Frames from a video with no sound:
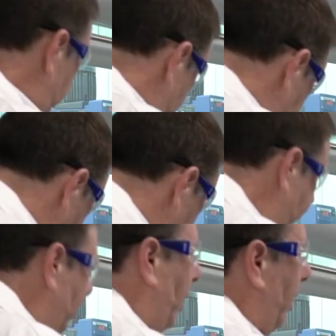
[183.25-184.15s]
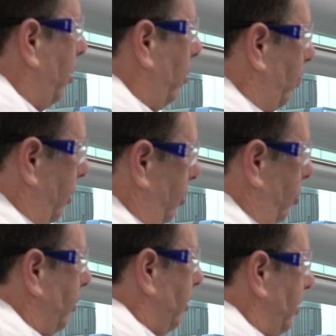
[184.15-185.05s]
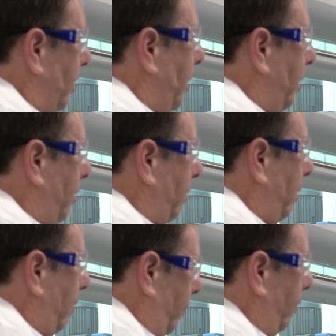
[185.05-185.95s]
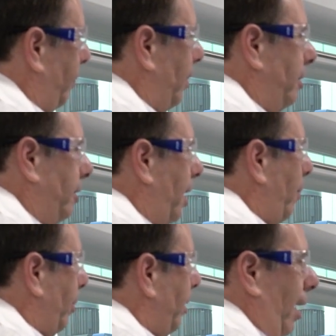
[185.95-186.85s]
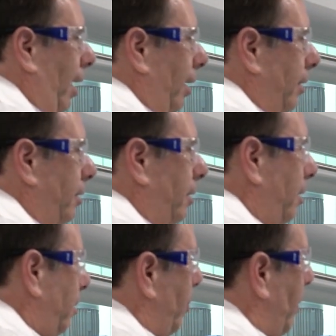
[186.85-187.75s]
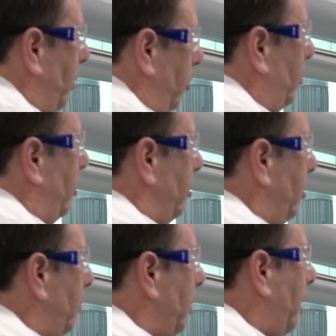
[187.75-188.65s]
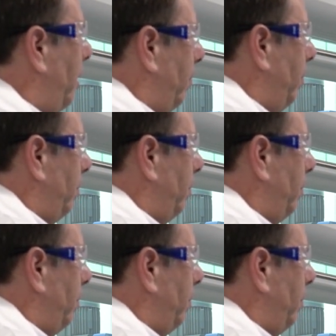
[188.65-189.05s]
So we can lift it back up, put a drum underneath for a phase sep and put it back to a more normal height